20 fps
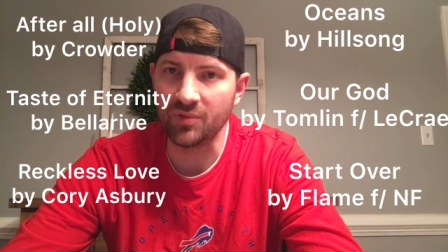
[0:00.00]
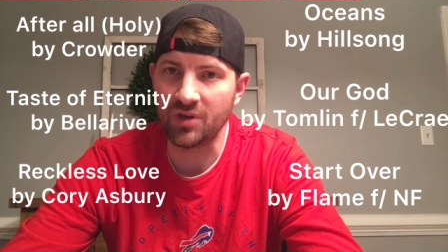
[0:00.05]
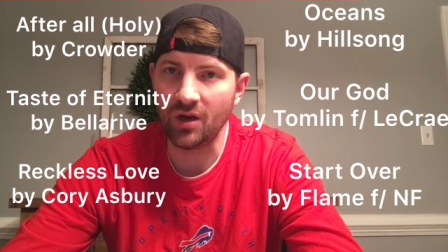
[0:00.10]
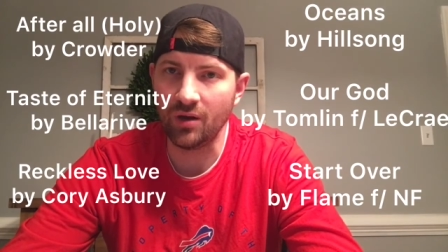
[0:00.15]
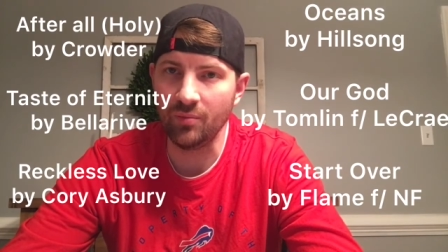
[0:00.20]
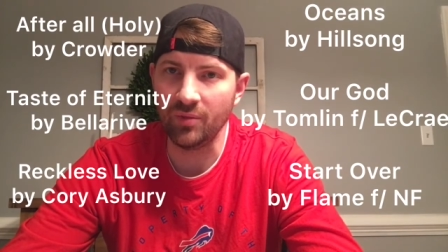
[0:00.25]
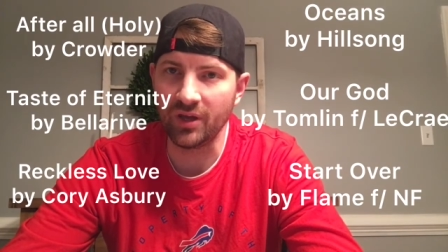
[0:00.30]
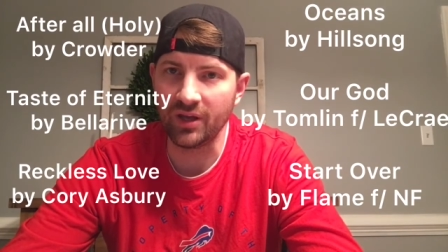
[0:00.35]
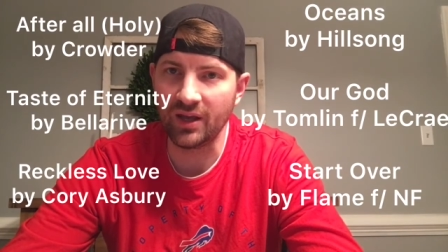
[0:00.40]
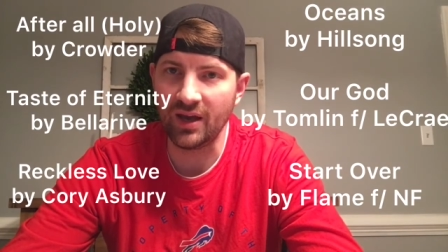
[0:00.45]

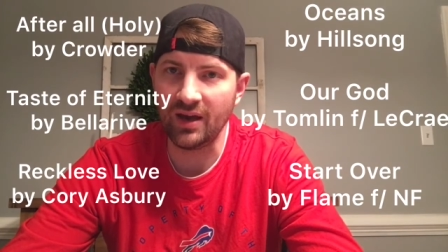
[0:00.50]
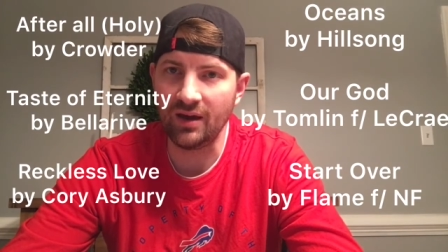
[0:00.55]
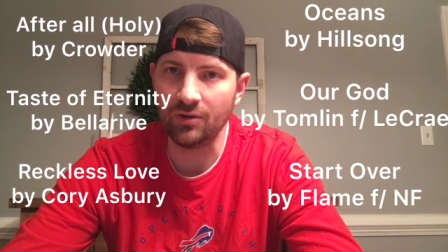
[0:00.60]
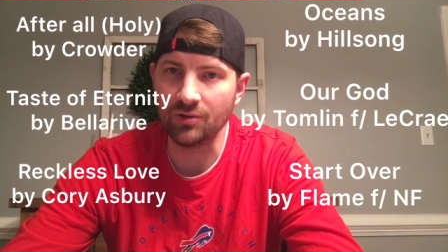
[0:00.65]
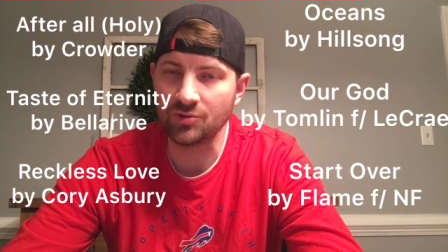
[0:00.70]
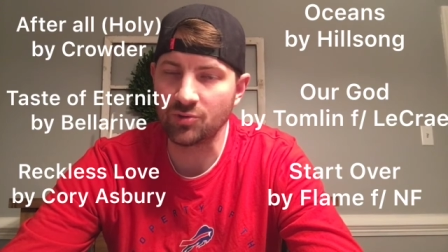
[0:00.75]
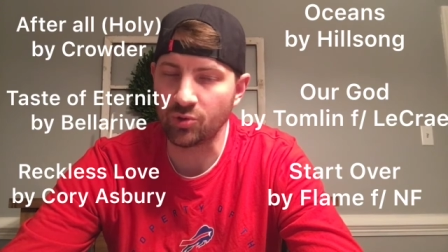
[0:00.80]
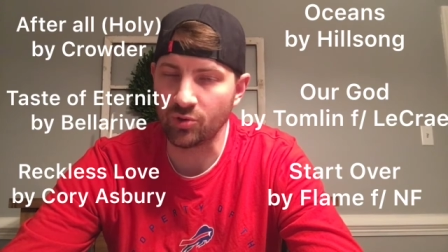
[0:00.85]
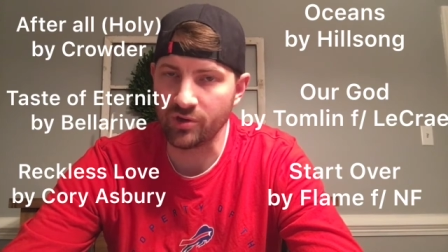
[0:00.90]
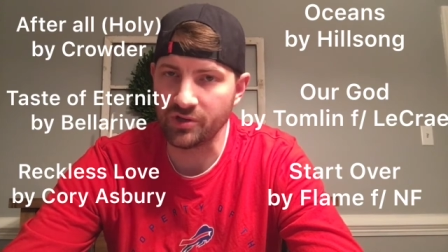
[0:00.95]
coming
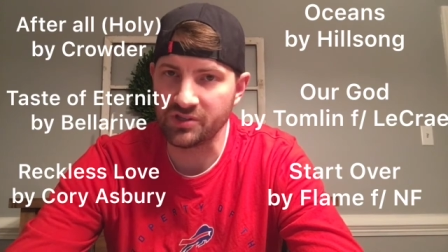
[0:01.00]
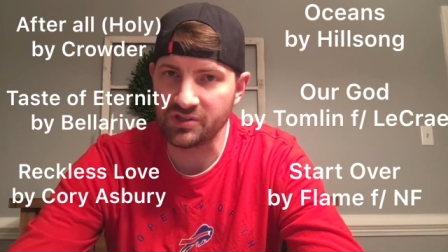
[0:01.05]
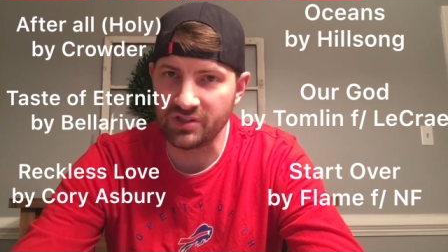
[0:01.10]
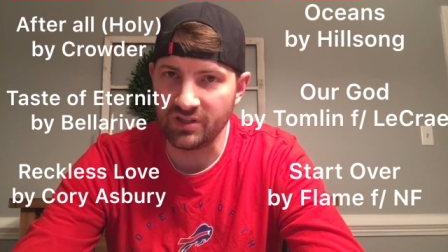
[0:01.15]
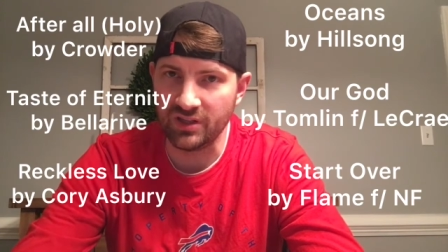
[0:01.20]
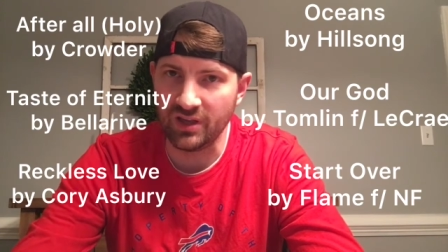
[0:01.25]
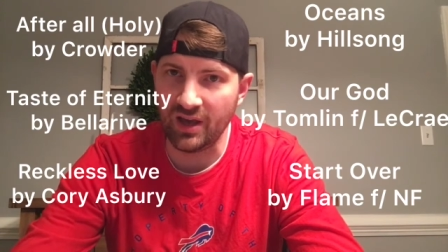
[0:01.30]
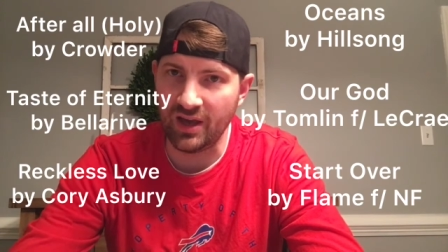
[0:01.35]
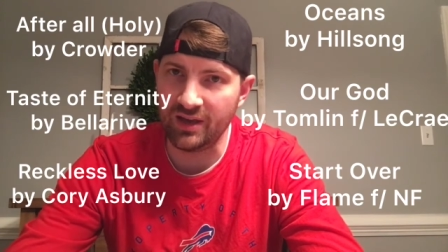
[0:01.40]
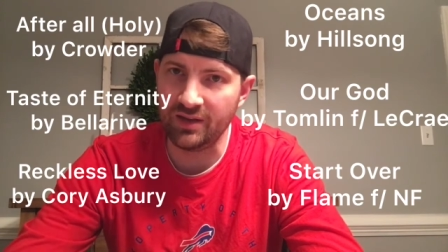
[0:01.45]
out towards
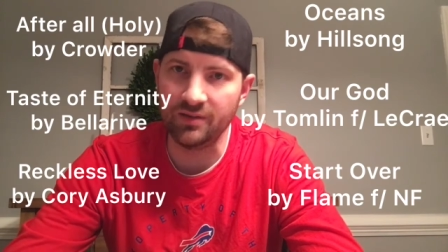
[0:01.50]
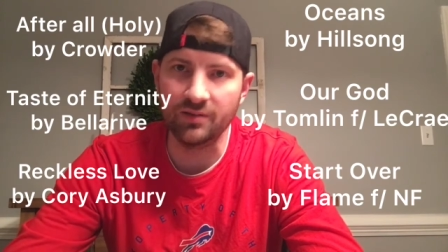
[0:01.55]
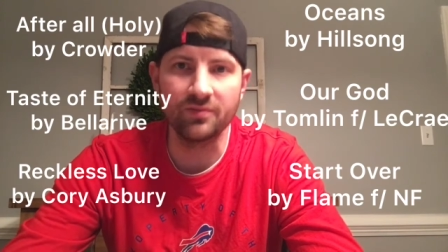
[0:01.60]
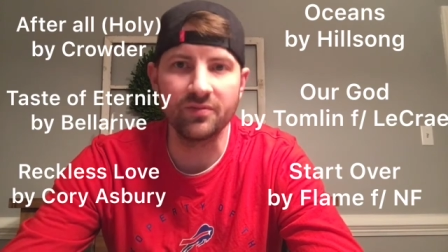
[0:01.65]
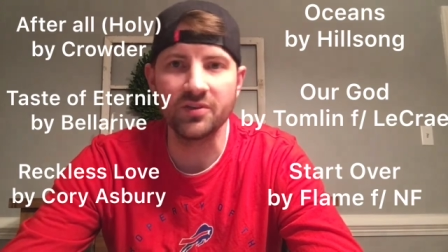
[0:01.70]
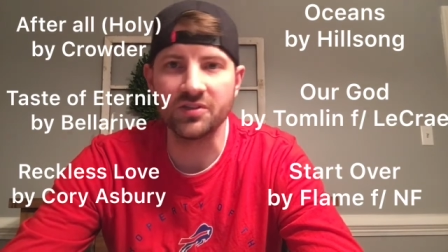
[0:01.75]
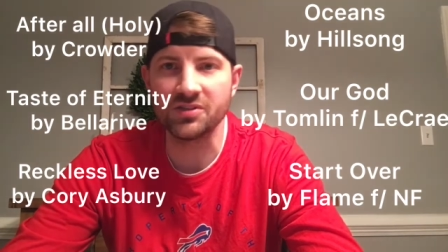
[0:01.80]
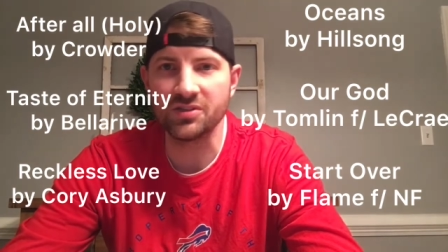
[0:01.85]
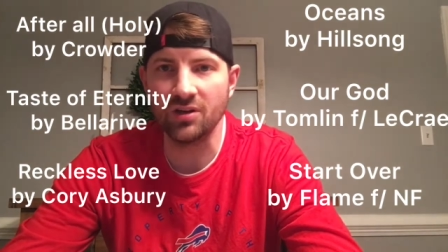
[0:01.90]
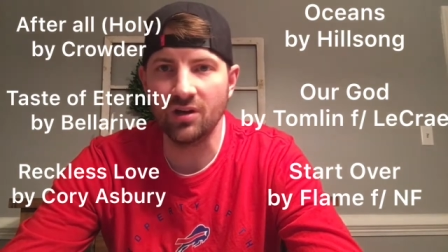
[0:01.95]
the end of
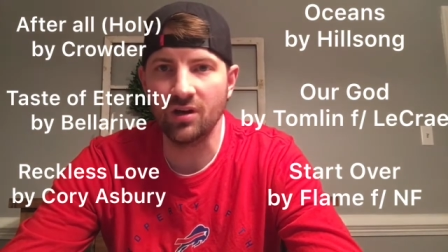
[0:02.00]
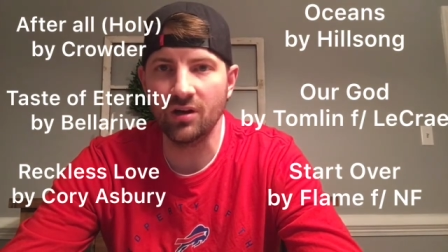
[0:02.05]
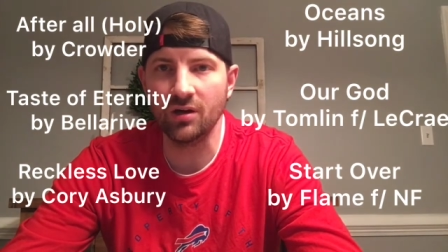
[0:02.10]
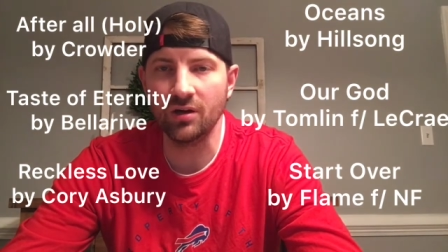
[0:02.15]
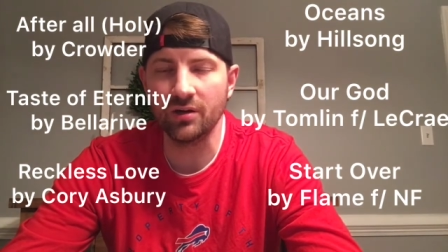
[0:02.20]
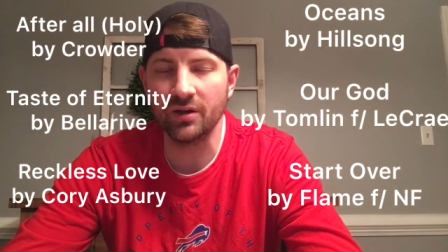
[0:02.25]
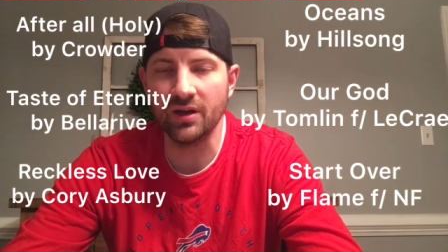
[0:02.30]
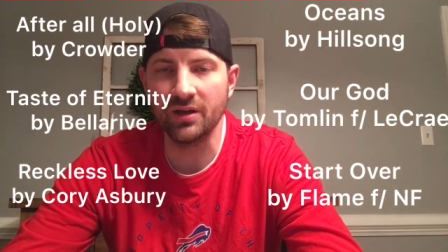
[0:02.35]
the song